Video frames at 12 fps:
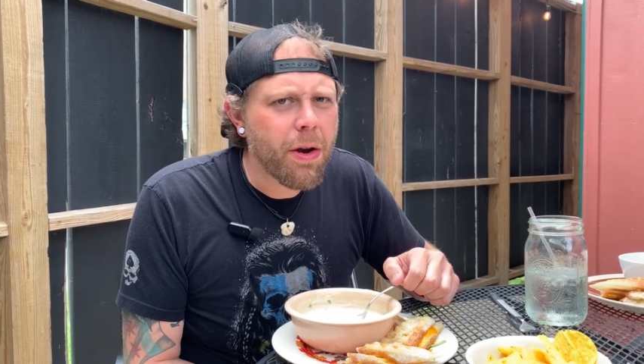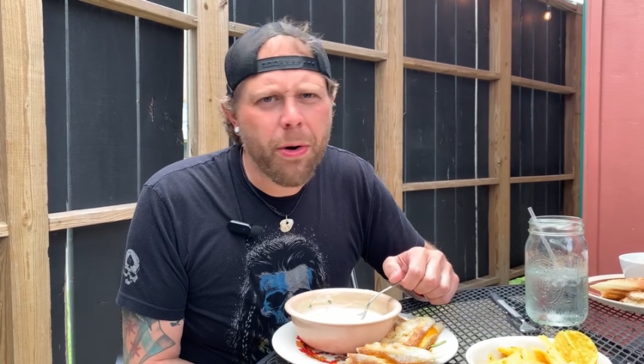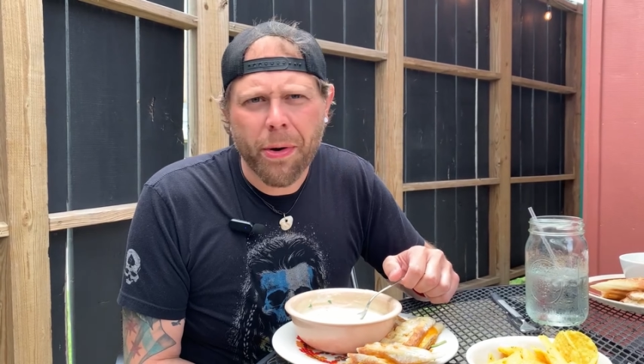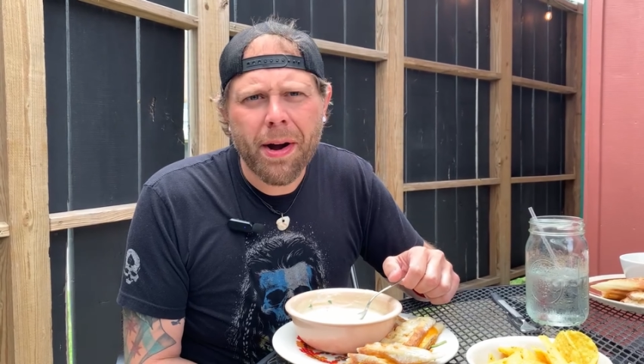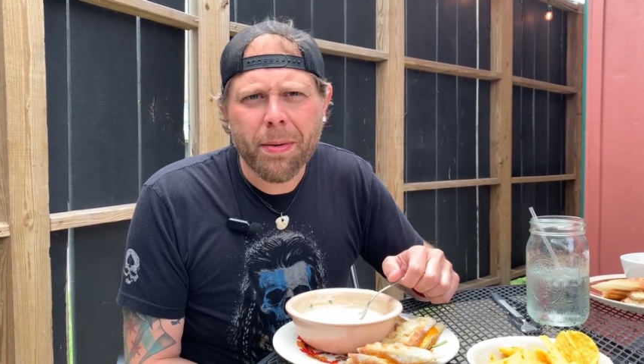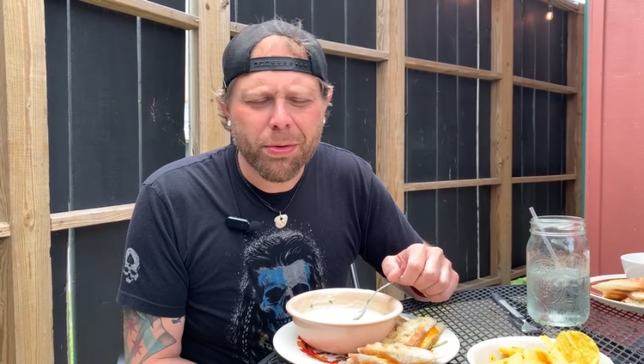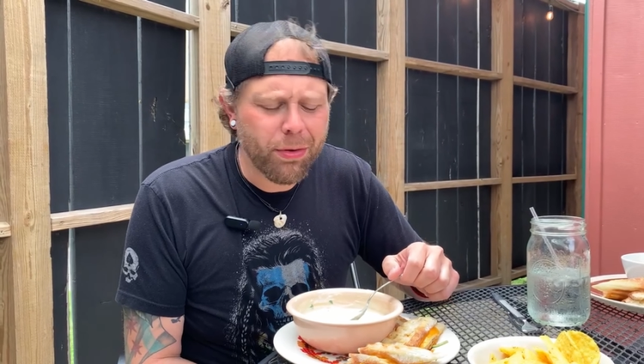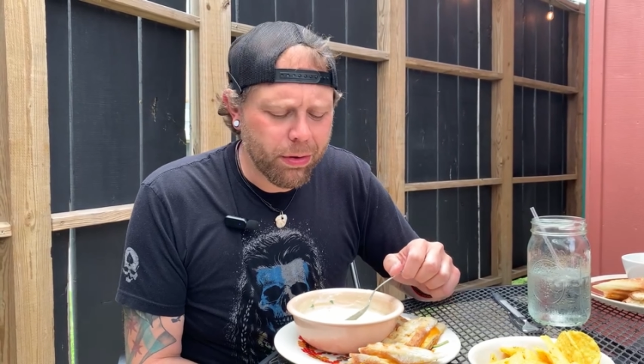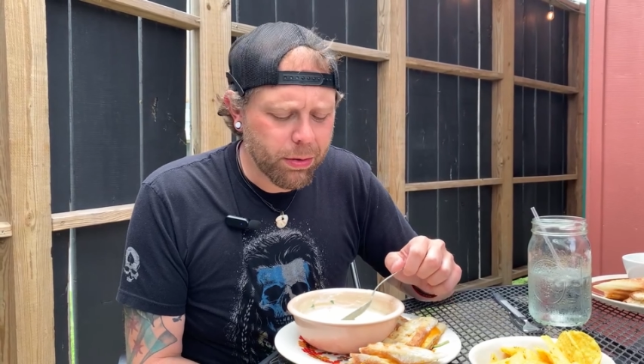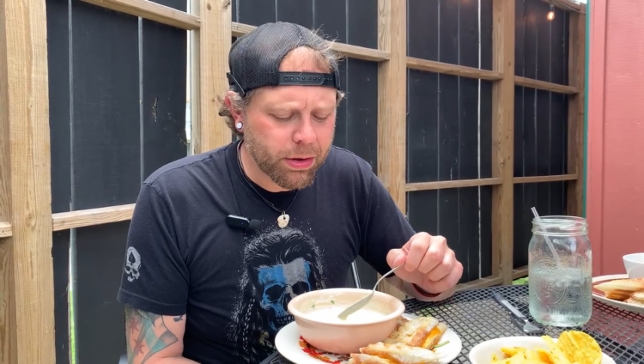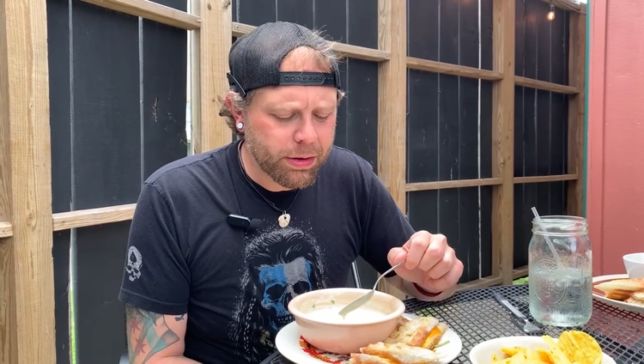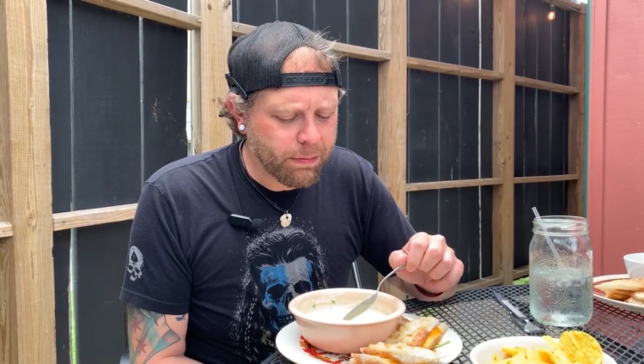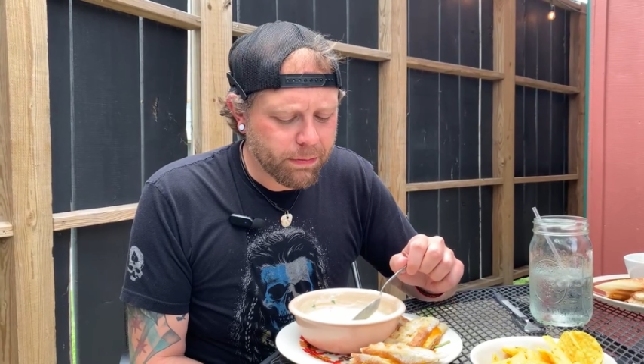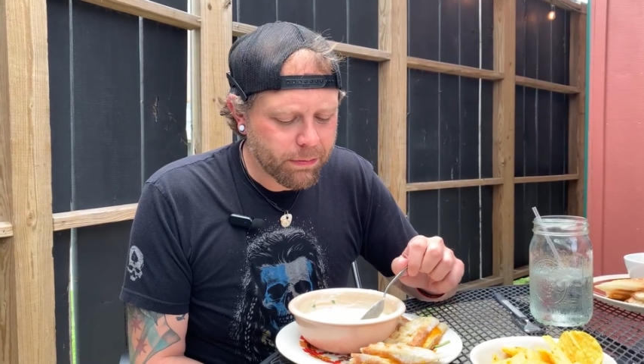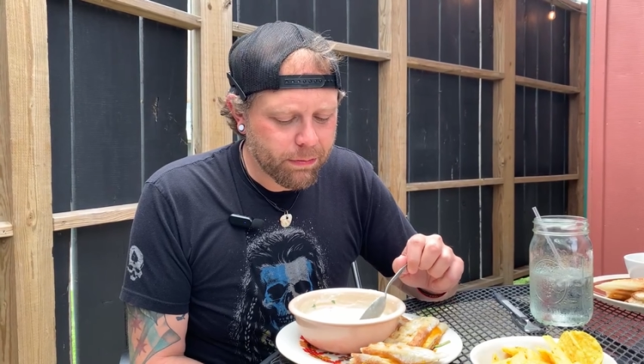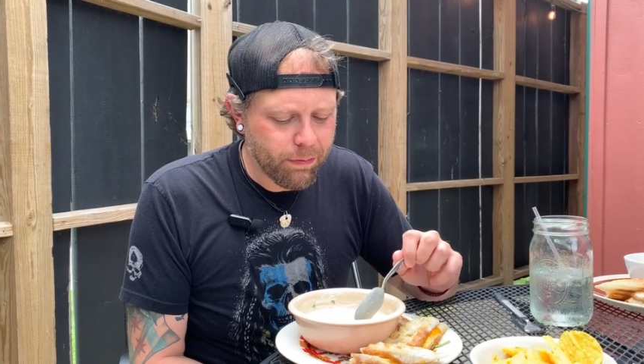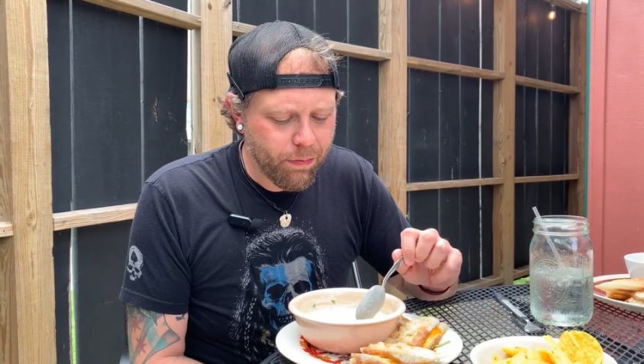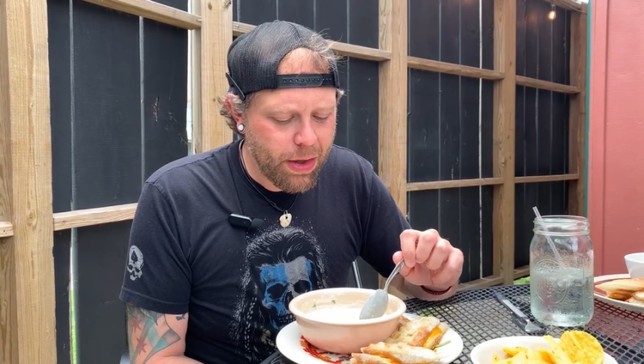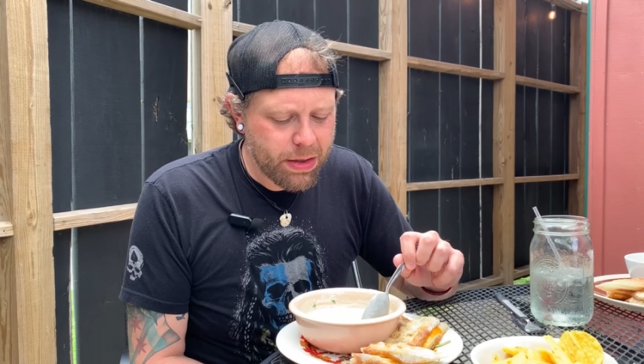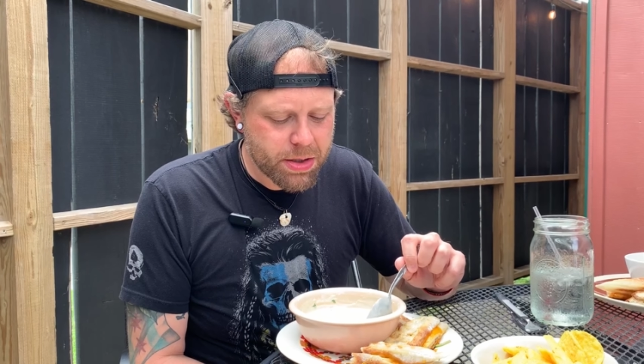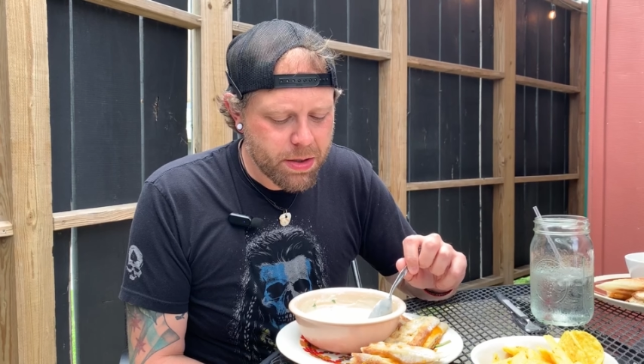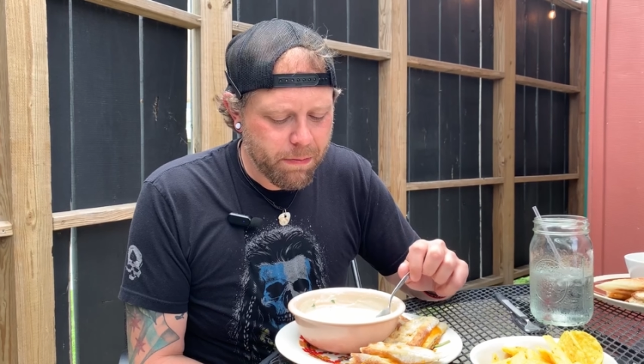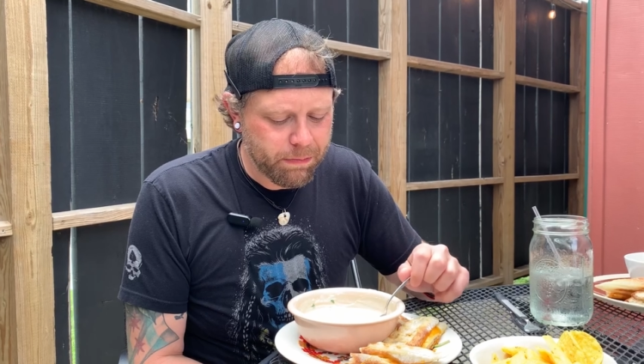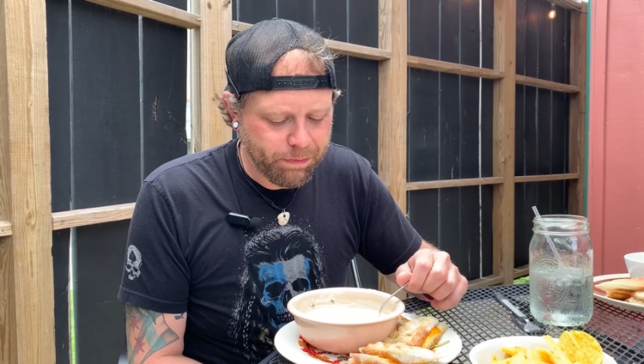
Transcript: Oh, absolutely. That's,